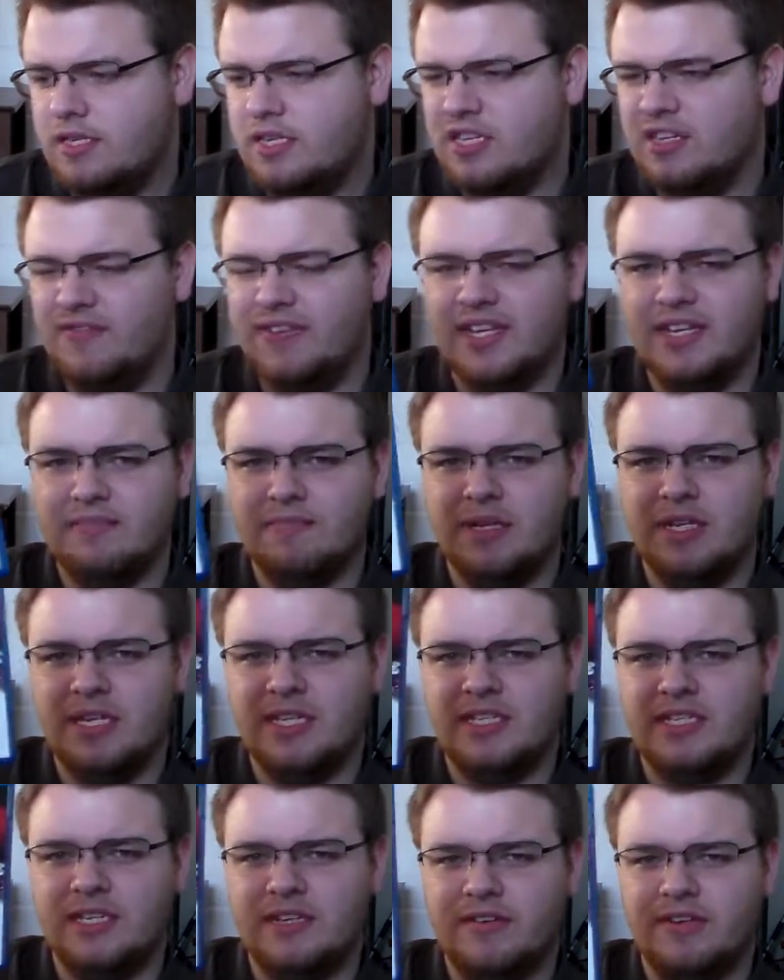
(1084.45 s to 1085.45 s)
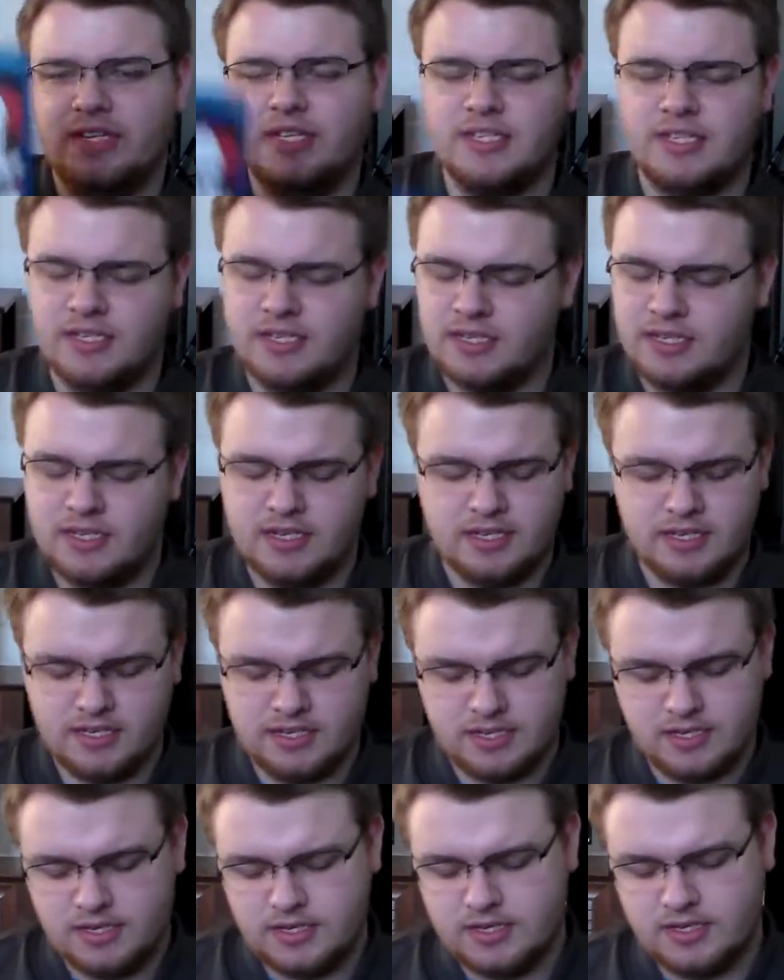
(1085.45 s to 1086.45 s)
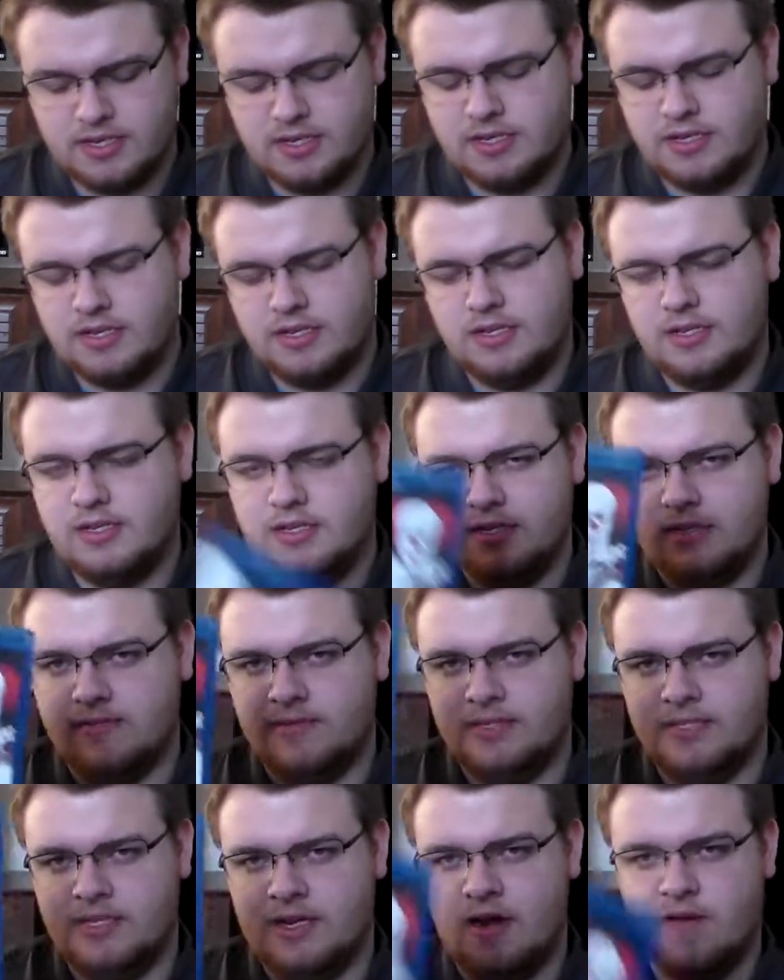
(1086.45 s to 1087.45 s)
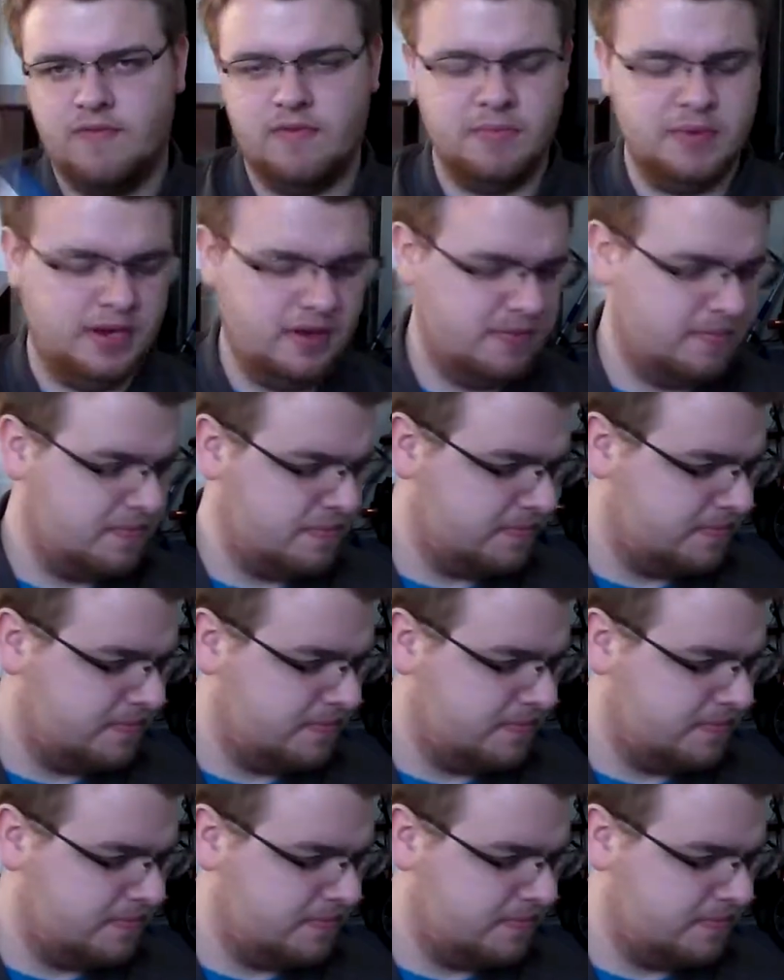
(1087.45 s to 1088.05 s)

TV miniseries. This one's not for me.